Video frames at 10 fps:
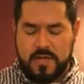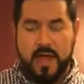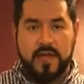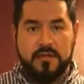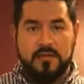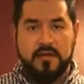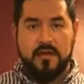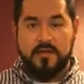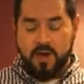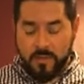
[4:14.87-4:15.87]
Yeah.
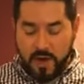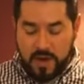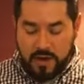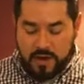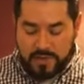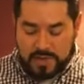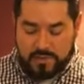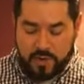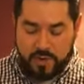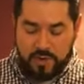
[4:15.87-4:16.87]
If no muddler, use a
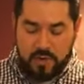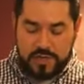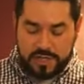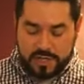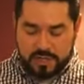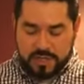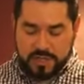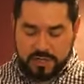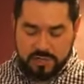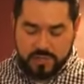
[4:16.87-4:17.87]
spoon or just
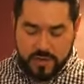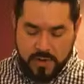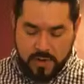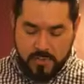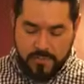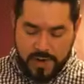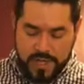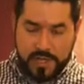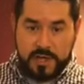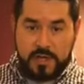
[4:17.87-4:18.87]

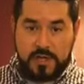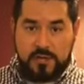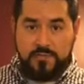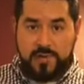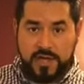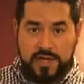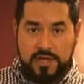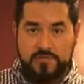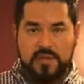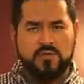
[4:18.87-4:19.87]
punch it,
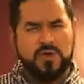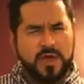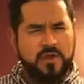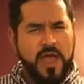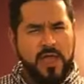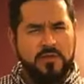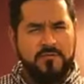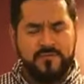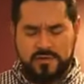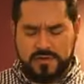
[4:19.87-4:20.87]
but clean your hand though
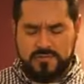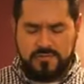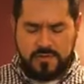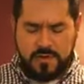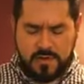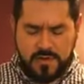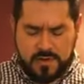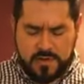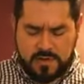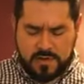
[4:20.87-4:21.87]
first.
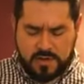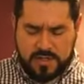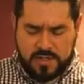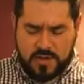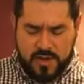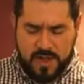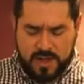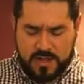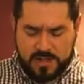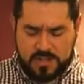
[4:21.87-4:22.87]
So let's go ahead
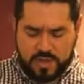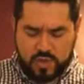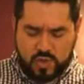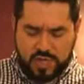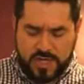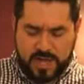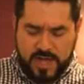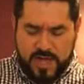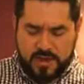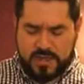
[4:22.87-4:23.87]
and squish that
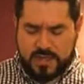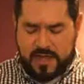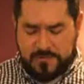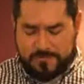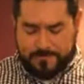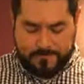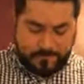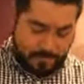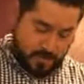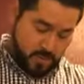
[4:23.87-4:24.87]
down in there.
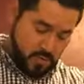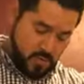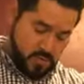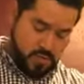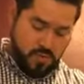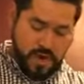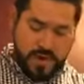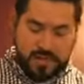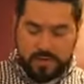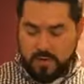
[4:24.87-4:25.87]
Ooh wee,
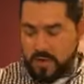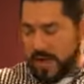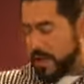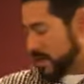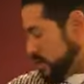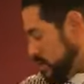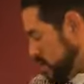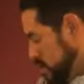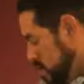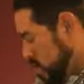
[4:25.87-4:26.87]
that's a whole lot
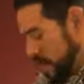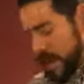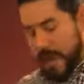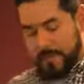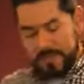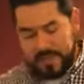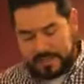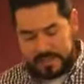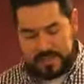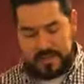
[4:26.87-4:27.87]
of
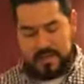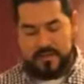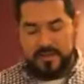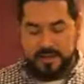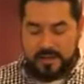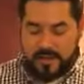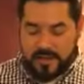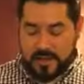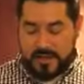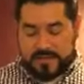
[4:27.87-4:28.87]
happiness in there.
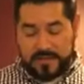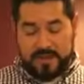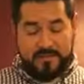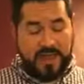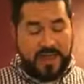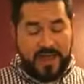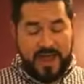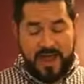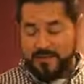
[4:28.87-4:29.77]
This is gonna make a lot. I